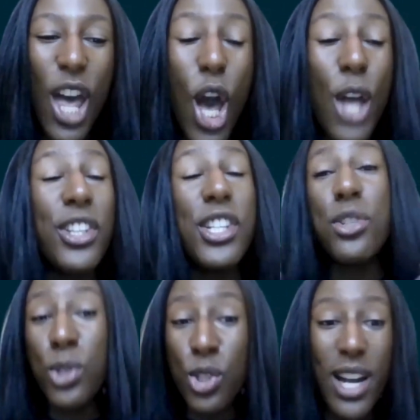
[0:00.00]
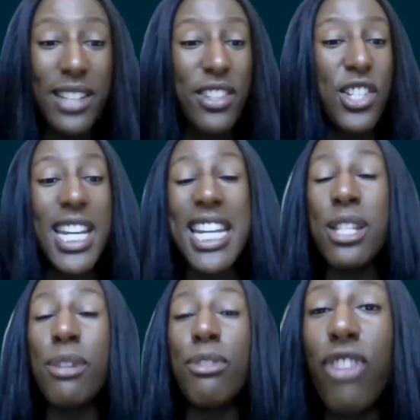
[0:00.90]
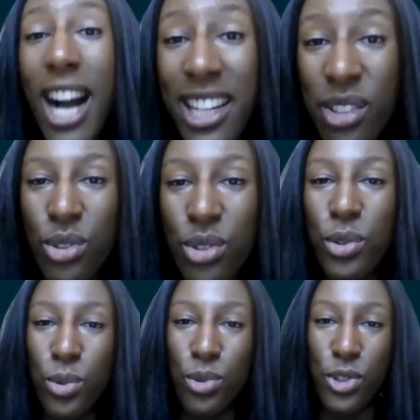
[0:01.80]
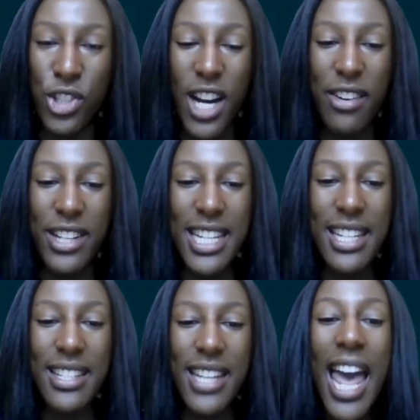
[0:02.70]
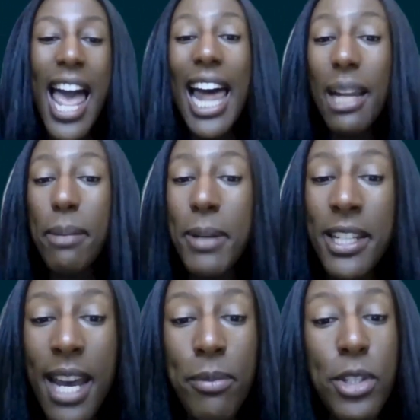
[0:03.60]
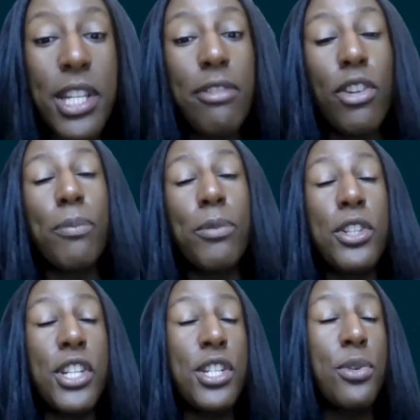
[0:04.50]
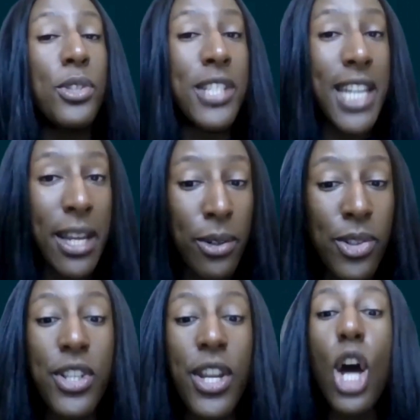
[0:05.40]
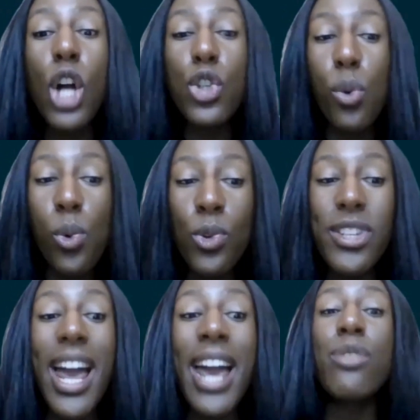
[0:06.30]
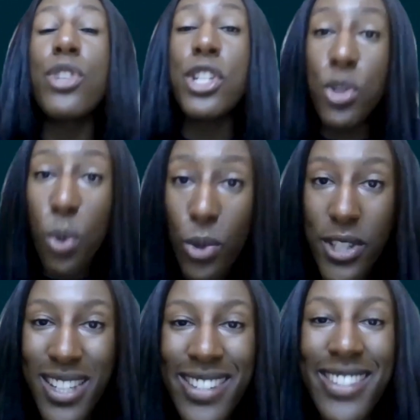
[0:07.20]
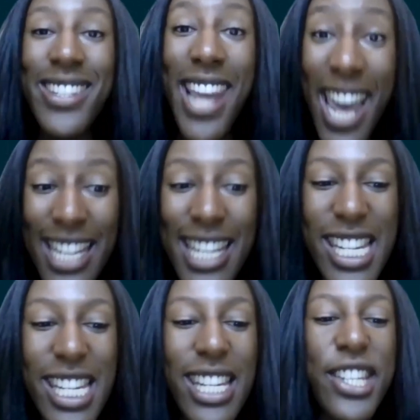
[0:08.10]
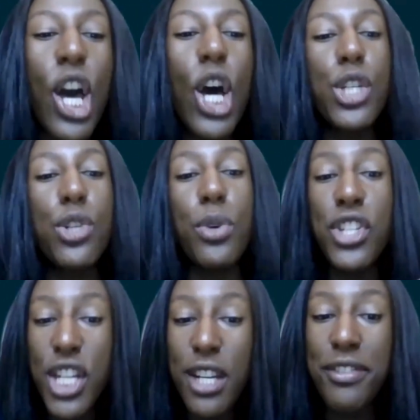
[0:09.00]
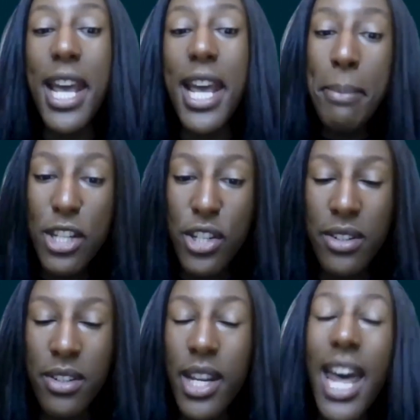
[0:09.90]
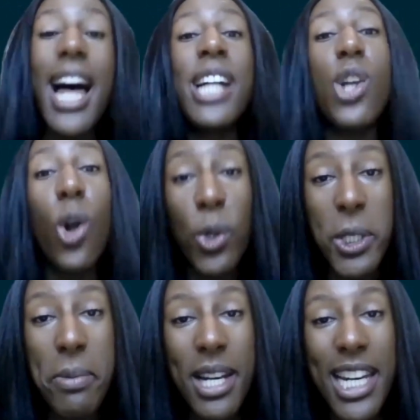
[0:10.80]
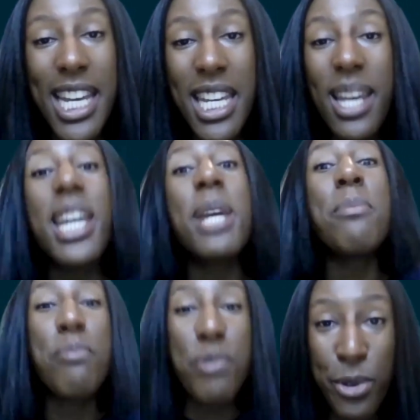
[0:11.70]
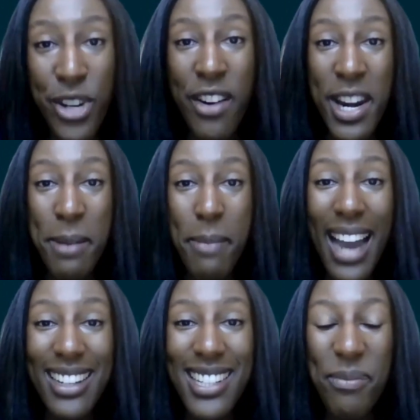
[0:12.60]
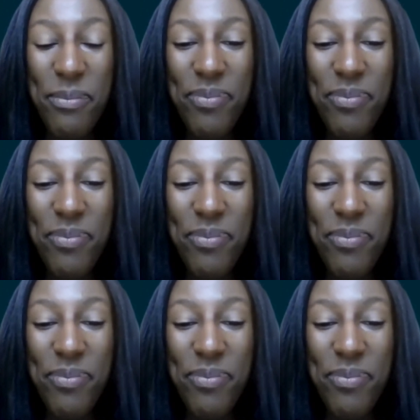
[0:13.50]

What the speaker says: A digital strategy is a vital tool for charities, helping them to develop the digital skills, tools, and resources they need to achieve their mission and ultimately improve their impact.